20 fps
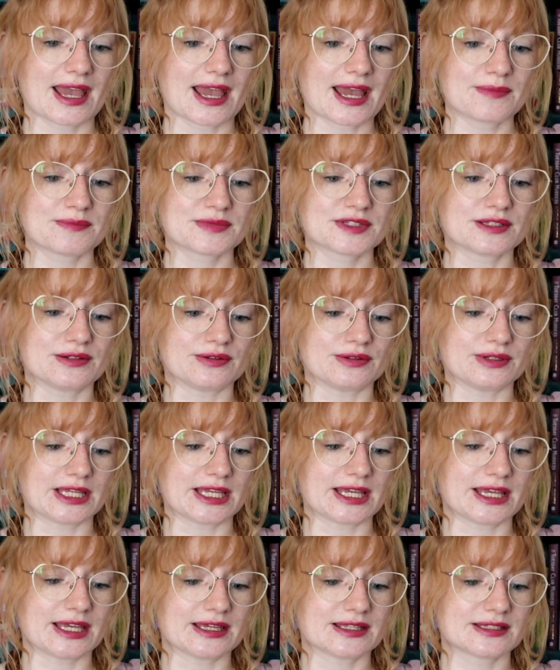
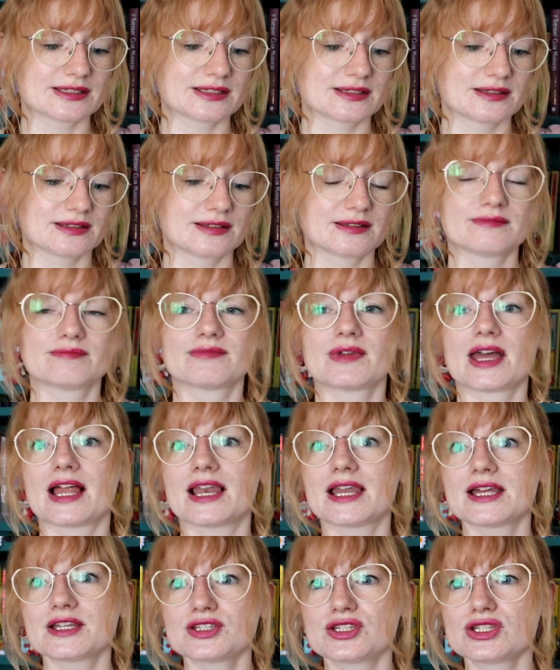Absolutely it.
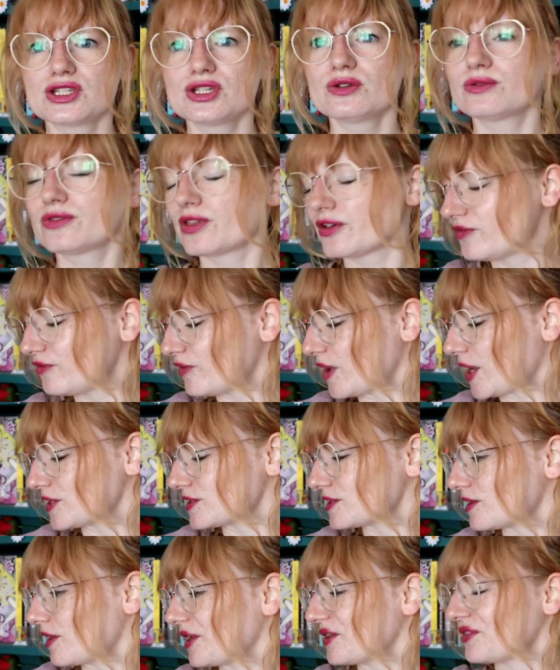Let's do the
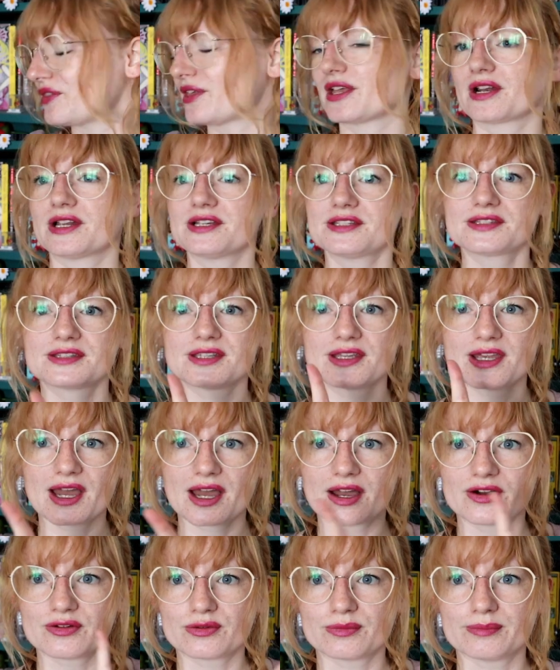first line thing. Let's see
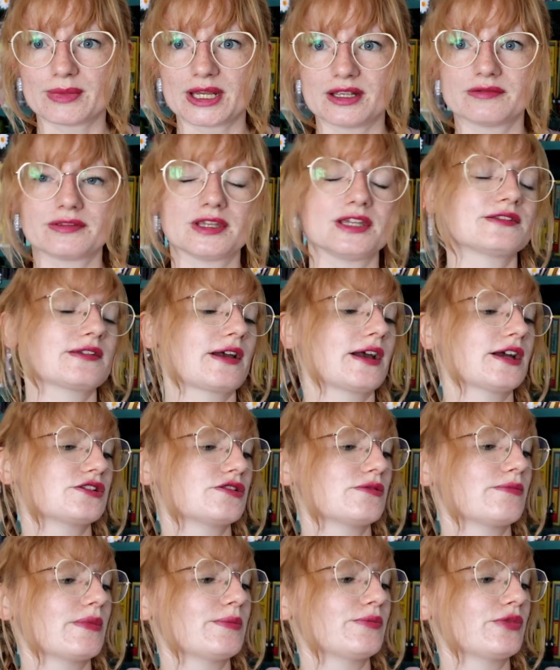how many of these I
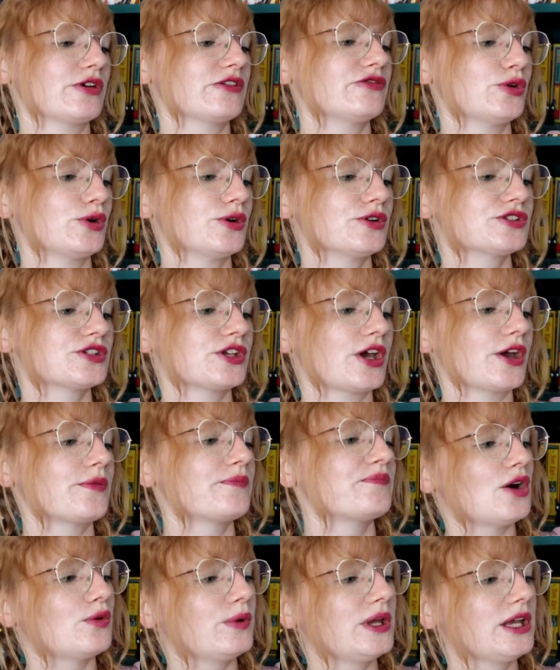actually remember it for. So,
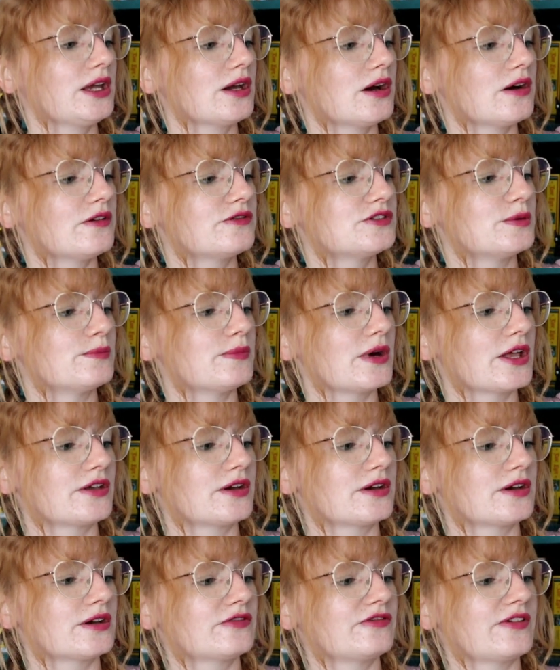a week after
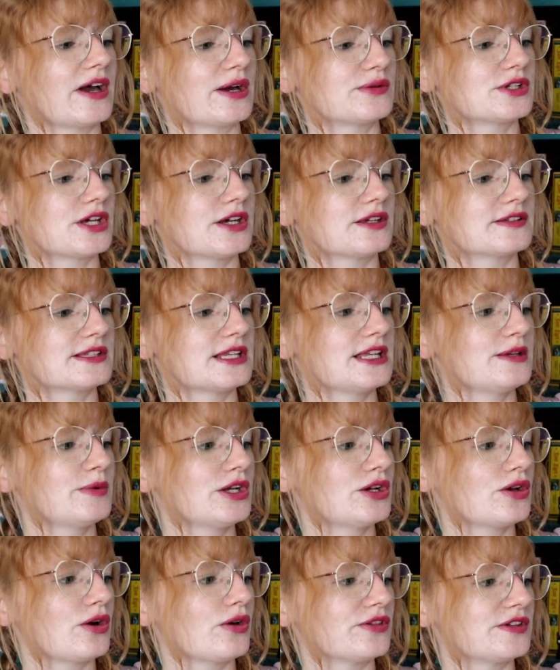mother found her
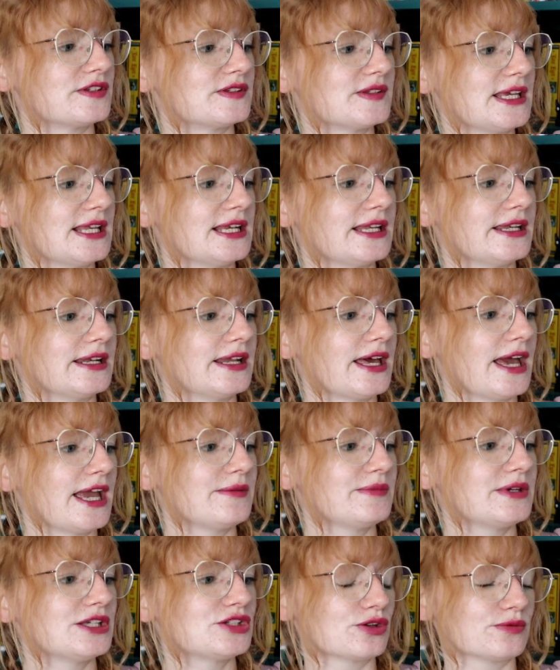sleeping on the ceiling,
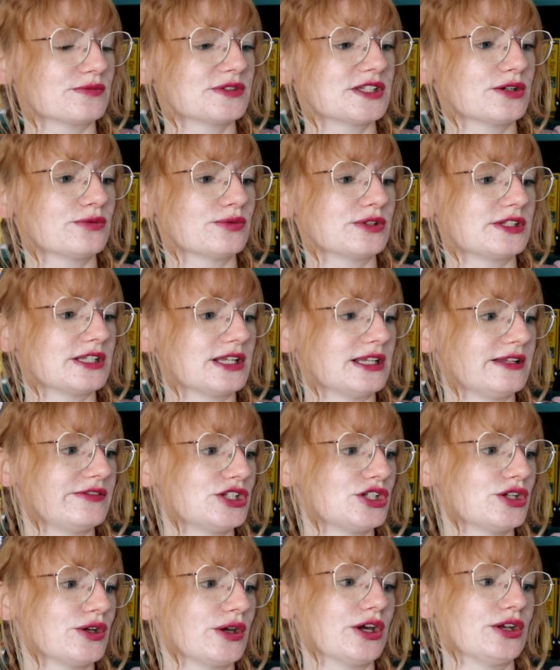Amy Tomset was
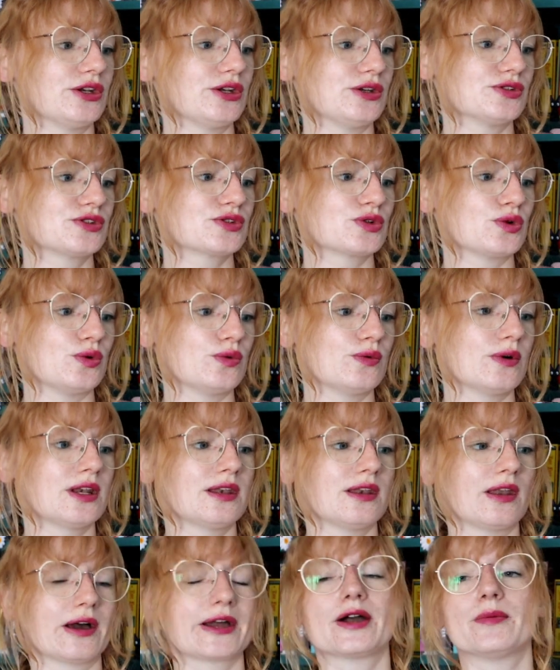delivered to her new school,
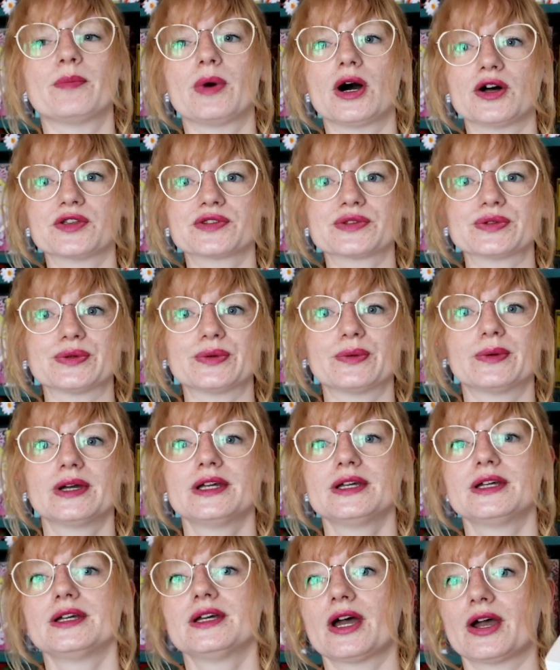like a parcel.
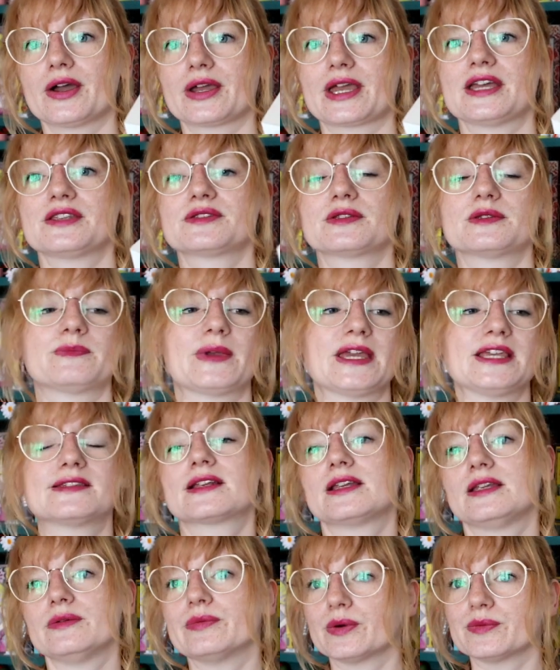Okay, so
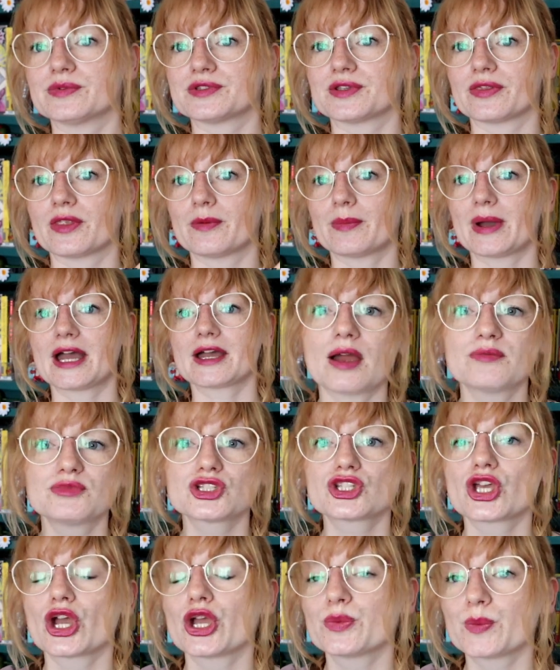basically what was on the back. I'm
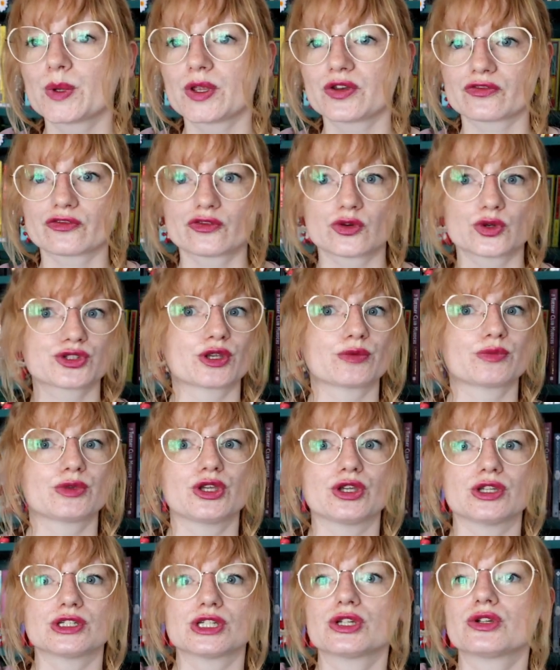just hoping for some
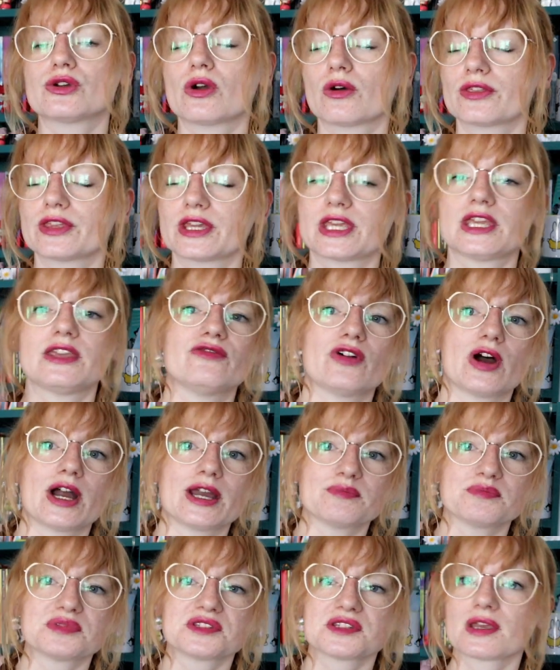good gothic-y
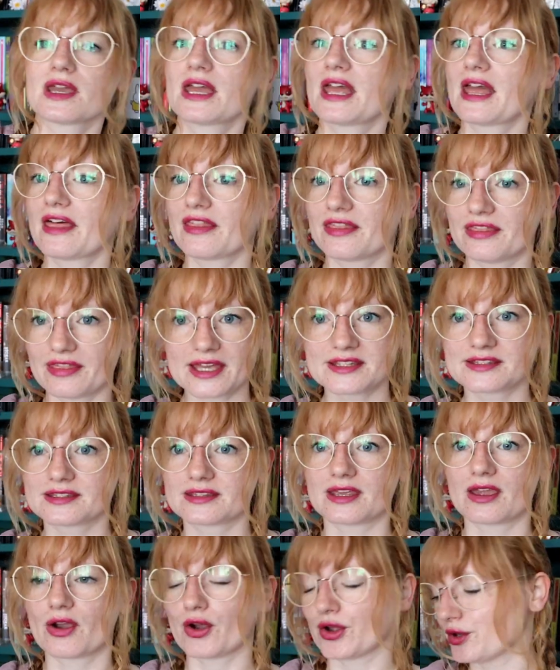vibes. That's
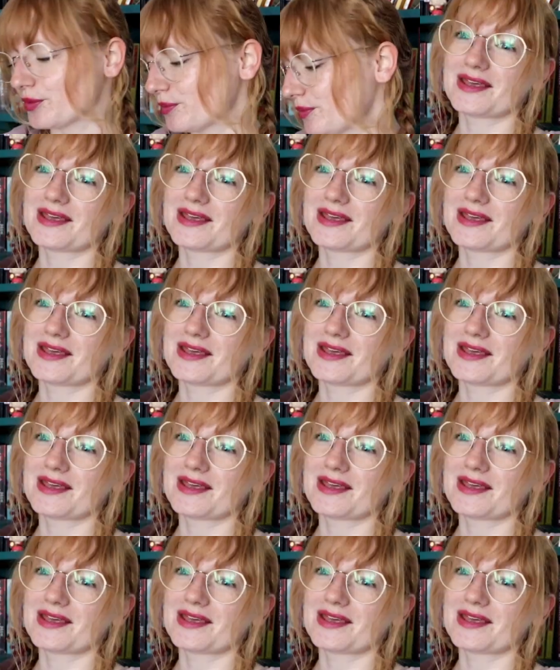the hope.